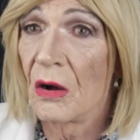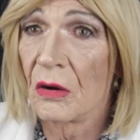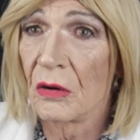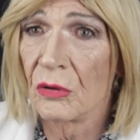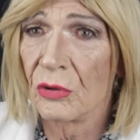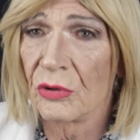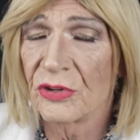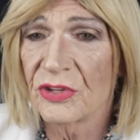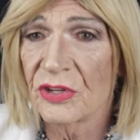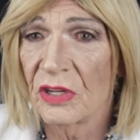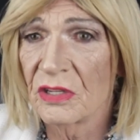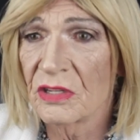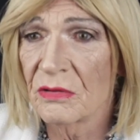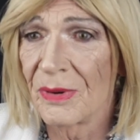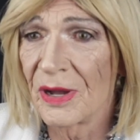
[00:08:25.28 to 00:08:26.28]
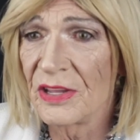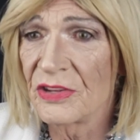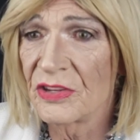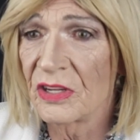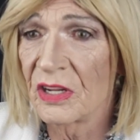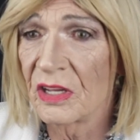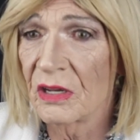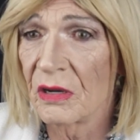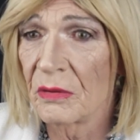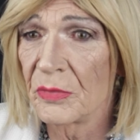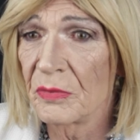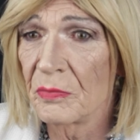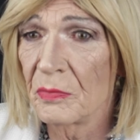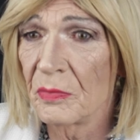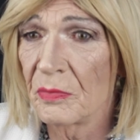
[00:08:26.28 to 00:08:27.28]
Oh, it's amazing. I
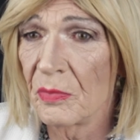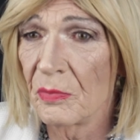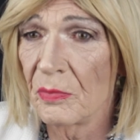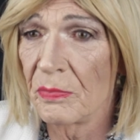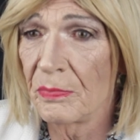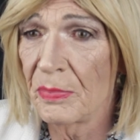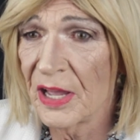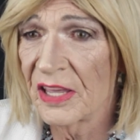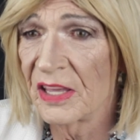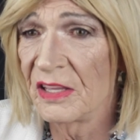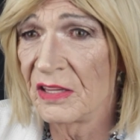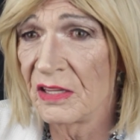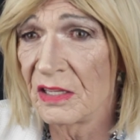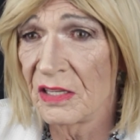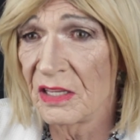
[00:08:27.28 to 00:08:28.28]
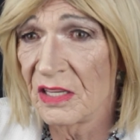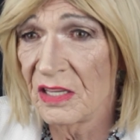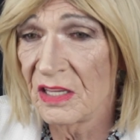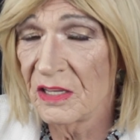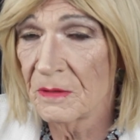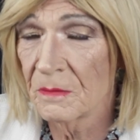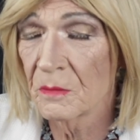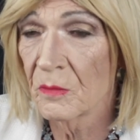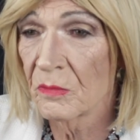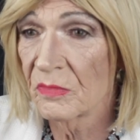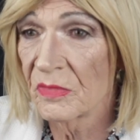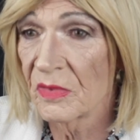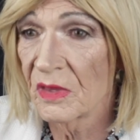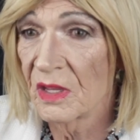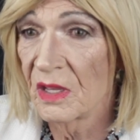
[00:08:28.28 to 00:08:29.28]
mean, back in the
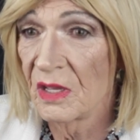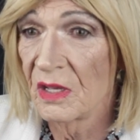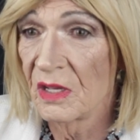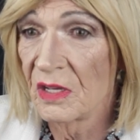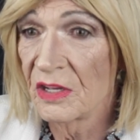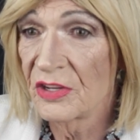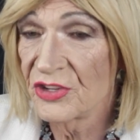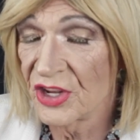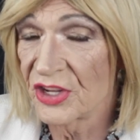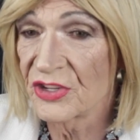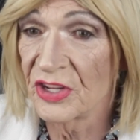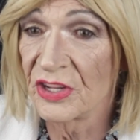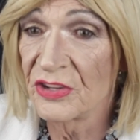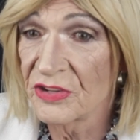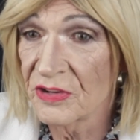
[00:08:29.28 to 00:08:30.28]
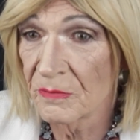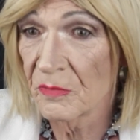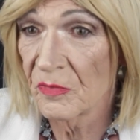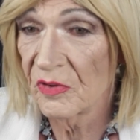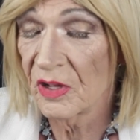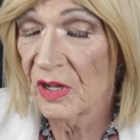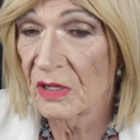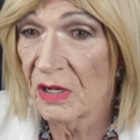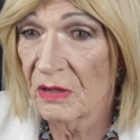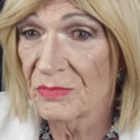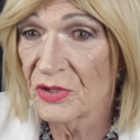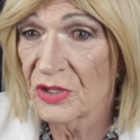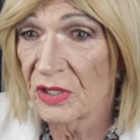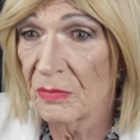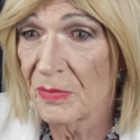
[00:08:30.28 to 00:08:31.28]
60s,
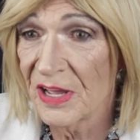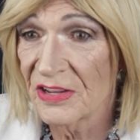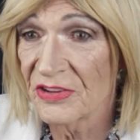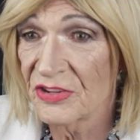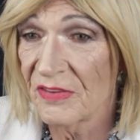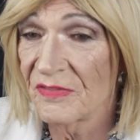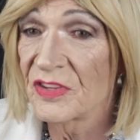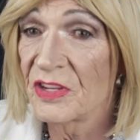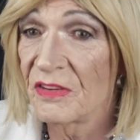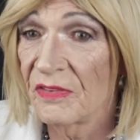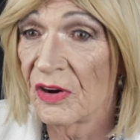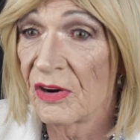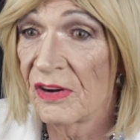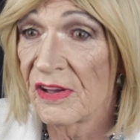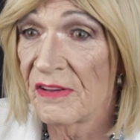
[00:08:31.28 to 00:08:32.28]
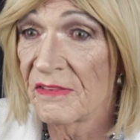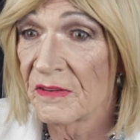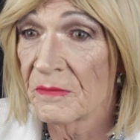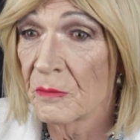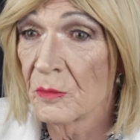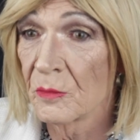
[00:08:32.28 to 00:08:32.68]
up till about 75,